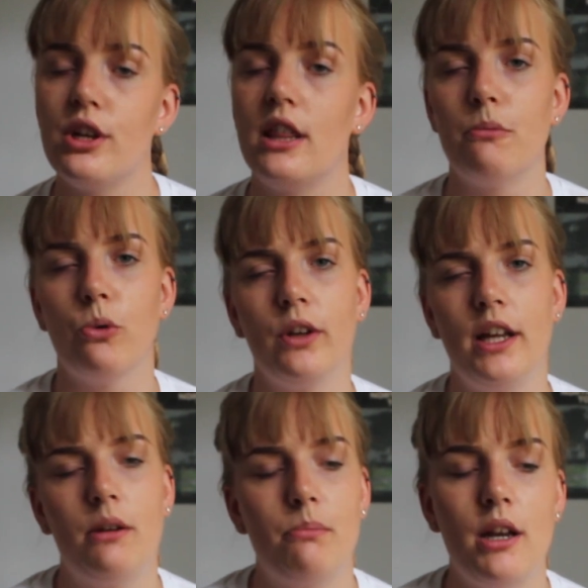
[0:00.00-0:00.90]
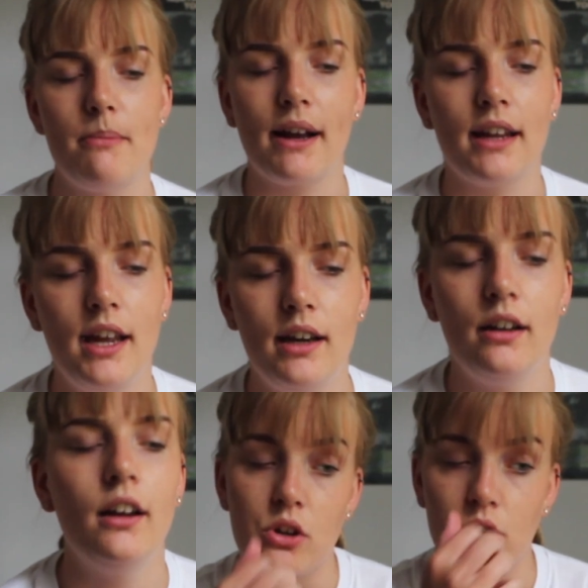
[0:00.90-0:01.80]
it in the morning and put it back in,
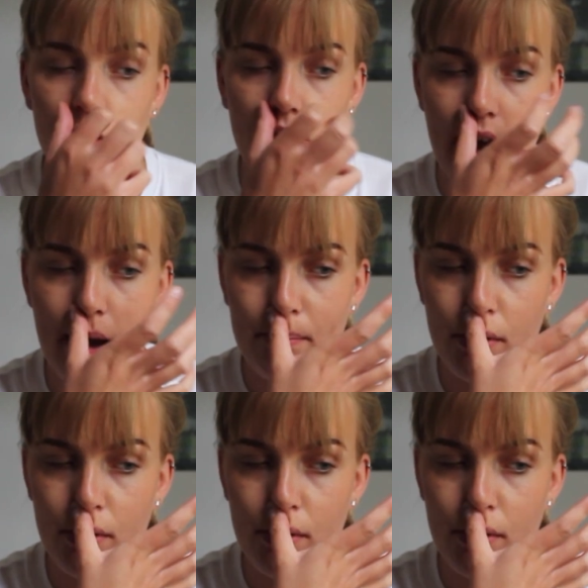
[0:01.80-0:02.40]
you can do that.